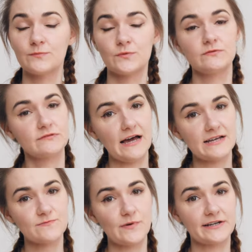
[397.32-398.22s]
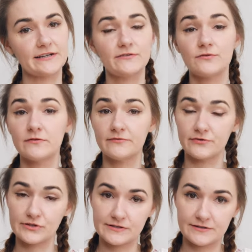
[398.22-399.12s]
Put the ice bucket to the
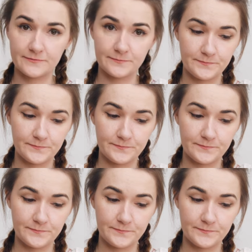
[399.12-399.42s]
freezer.